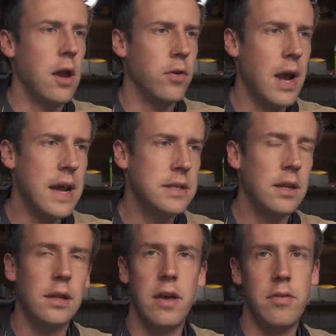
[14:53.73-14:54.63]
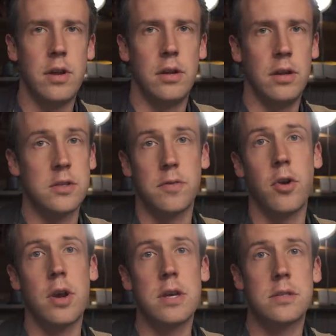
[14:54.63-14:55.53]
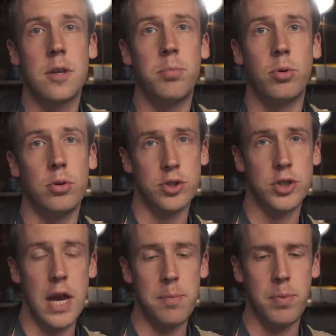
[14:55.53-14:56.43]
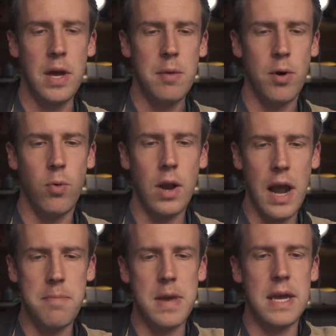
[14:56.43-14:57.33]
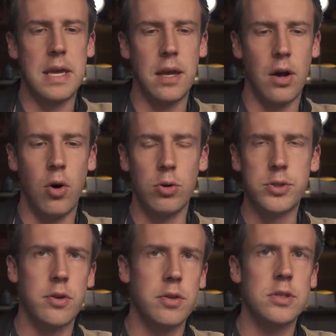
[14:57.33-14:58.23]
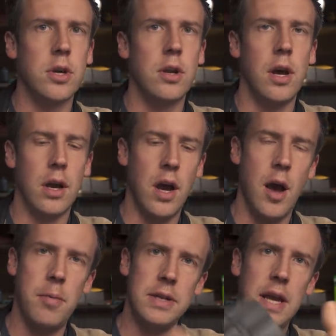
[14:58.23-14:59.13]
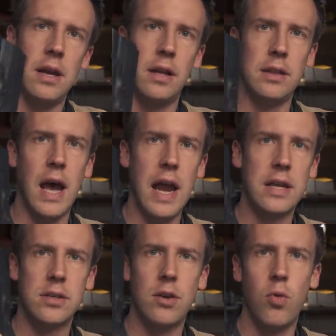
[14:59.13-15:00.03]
Now the nineteen eleven is a very simple shape, but when I'm making a holster that's going to accommodate a light